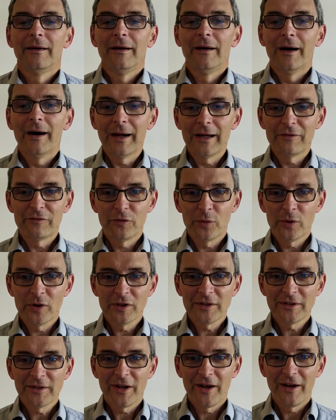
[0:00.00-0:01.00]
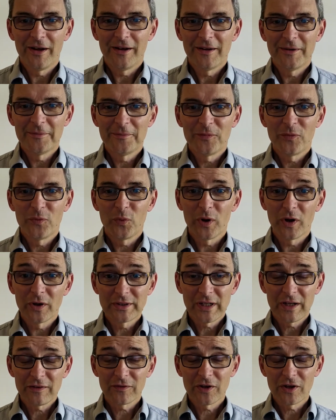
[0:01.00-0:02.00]
Hi everyone, we're going
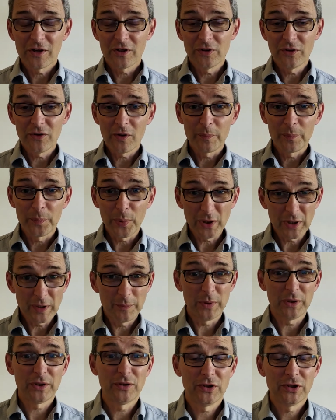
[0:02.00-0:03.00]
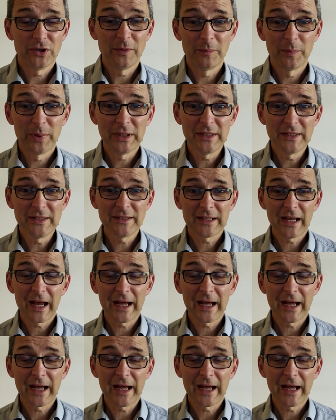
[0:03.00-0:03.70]
to have a go at another body percussion piece,